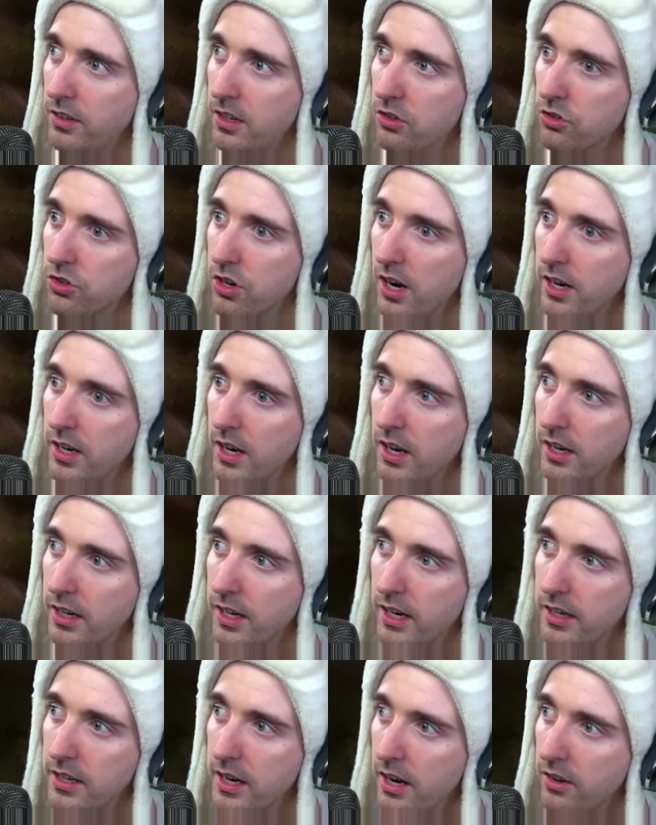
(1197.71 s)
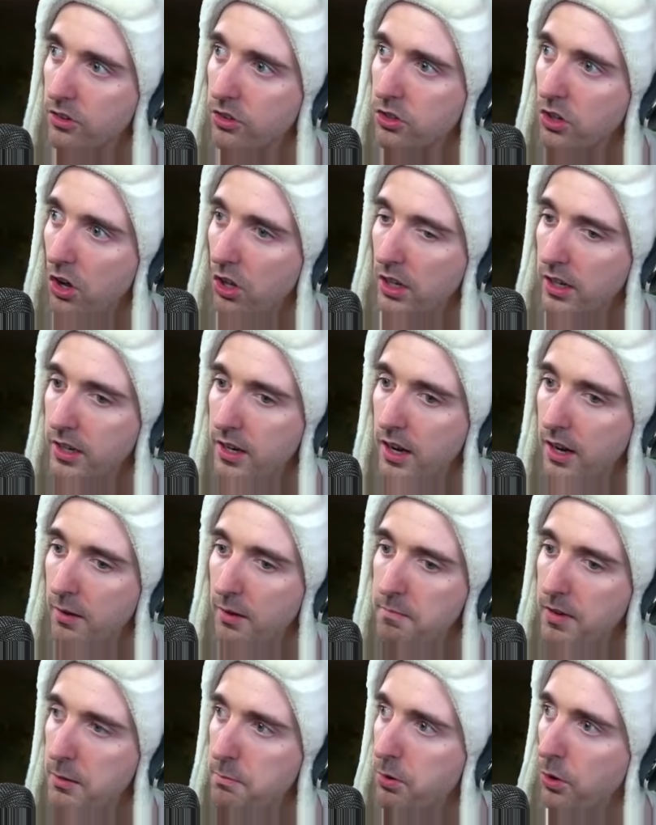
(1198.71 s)
He's trying to get a nice solid
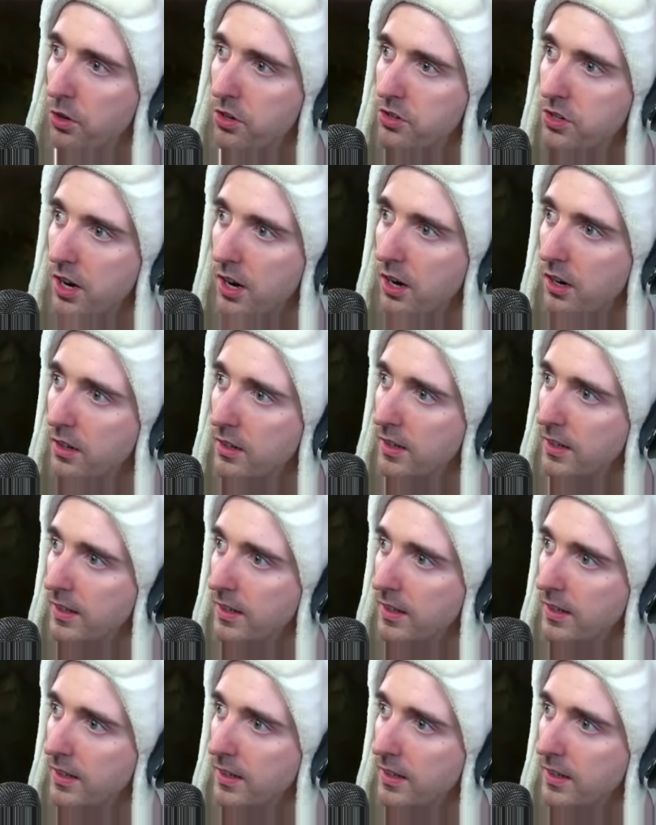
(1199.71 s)
mid push there.